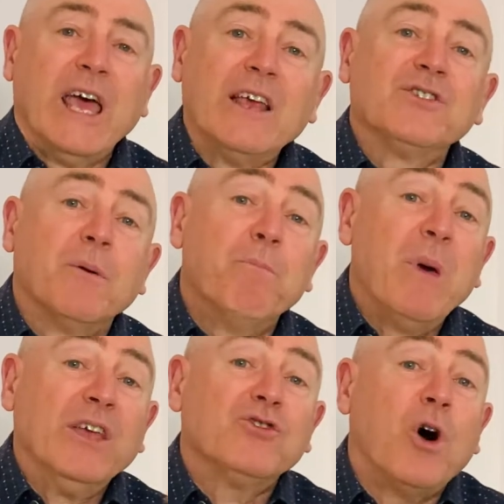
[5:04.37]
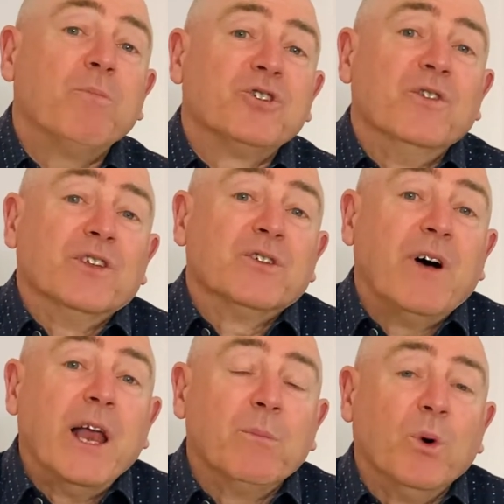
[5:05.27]
as the best option that's
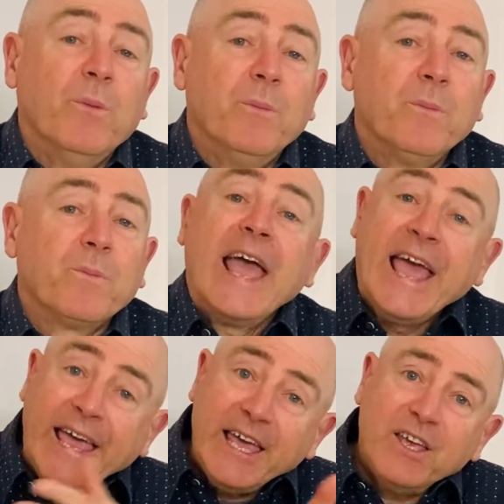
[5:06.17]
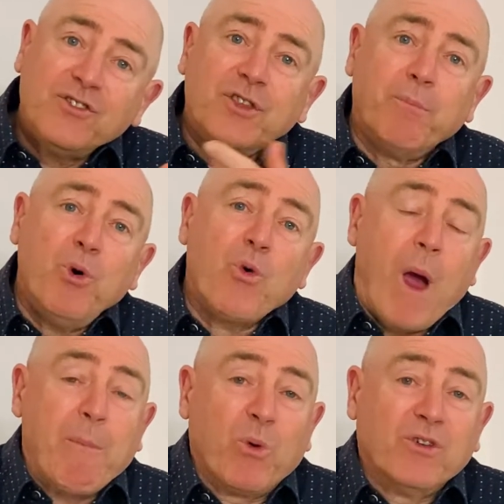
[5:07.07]
available. Here's the book
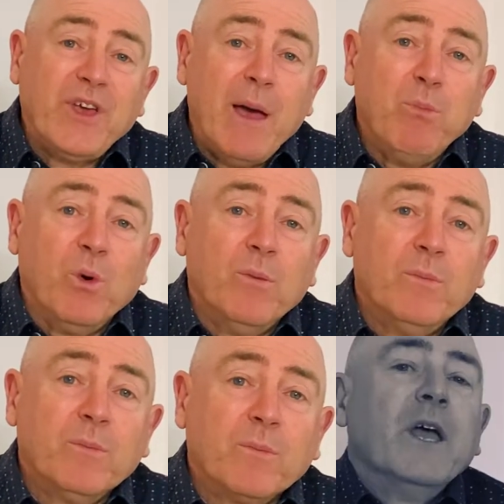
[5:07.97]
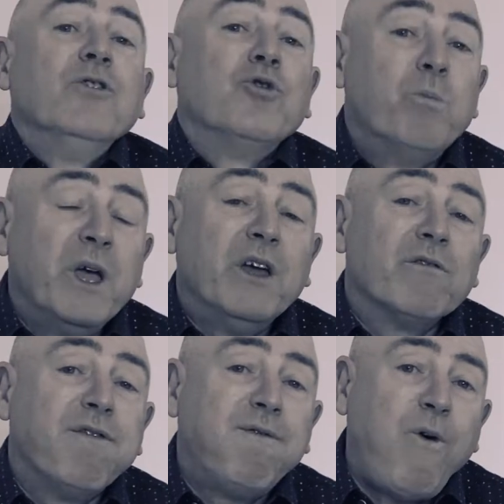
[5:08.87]
wrapper example. To be
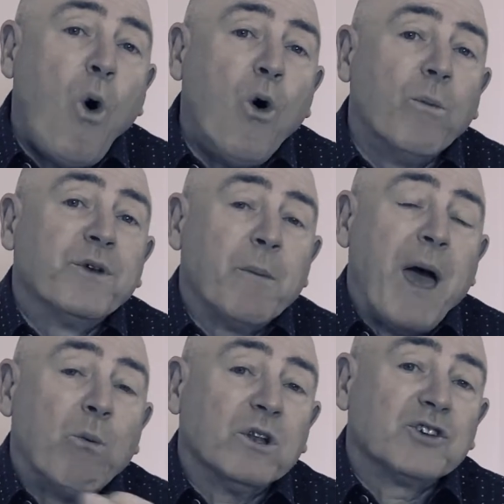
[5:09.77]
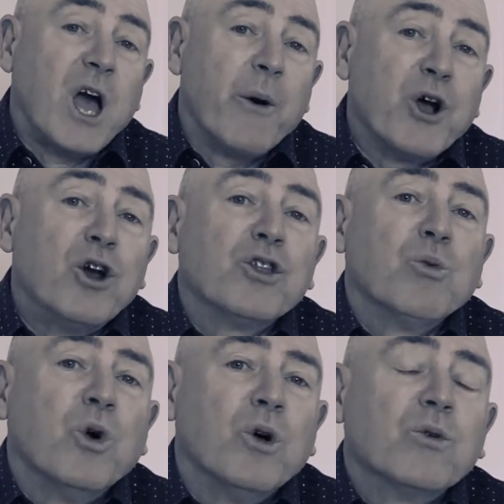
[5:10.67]
informed about what's going on in the
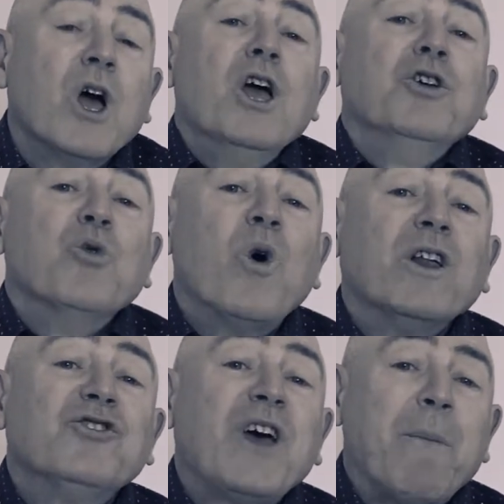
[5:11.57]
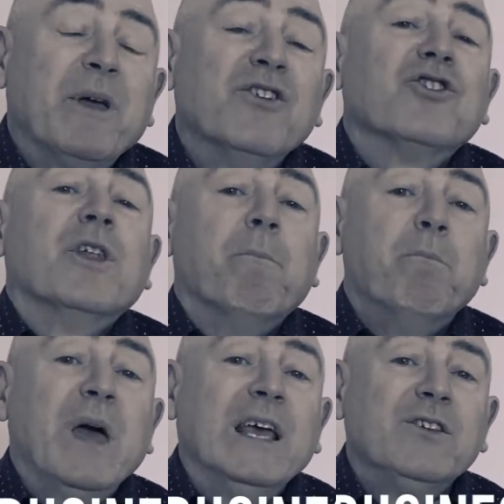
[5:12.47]
world, you want to tap into the
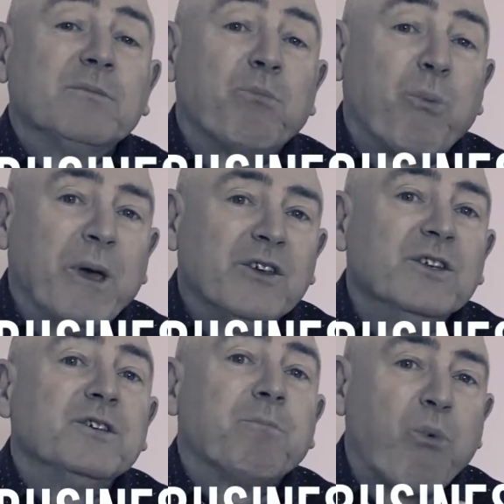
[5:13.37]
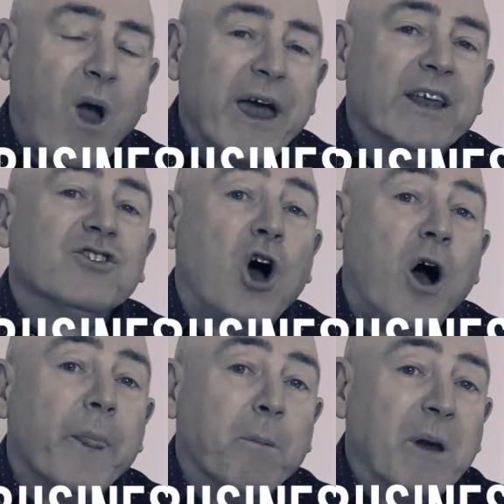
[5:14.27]
best business brains
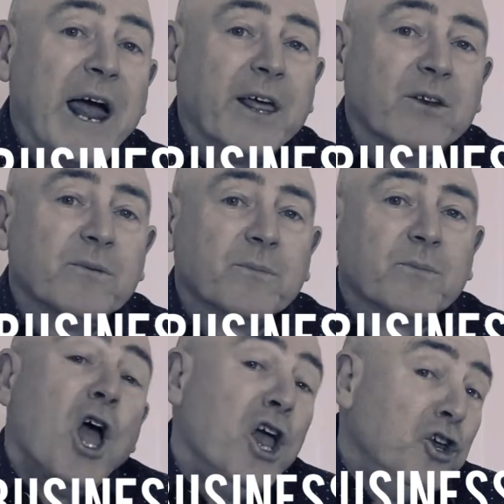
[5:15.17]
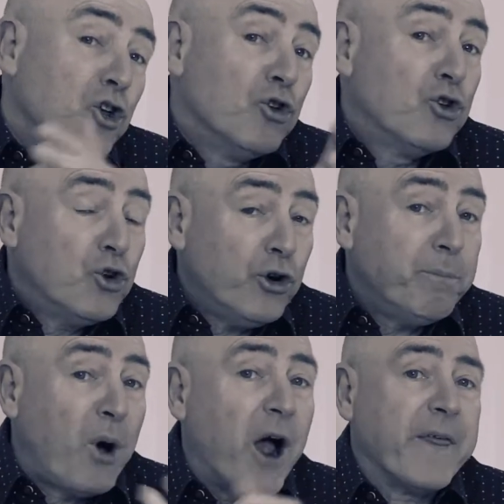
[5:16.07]
on the planet. You could
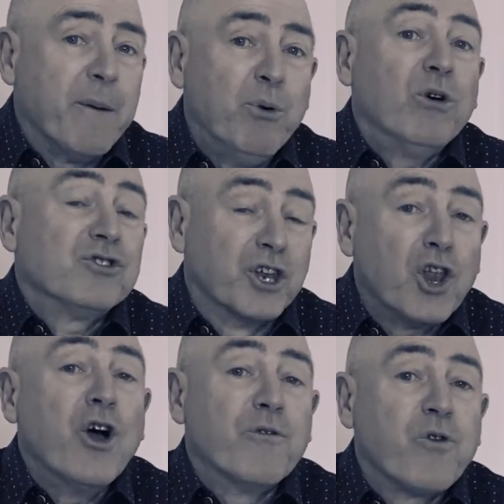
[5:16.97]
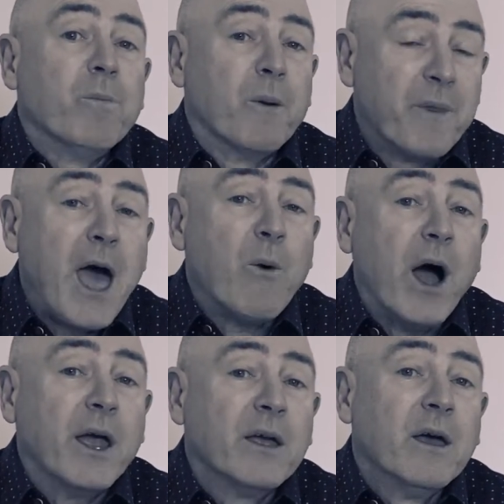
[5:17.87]
buy their books and learn from them that way,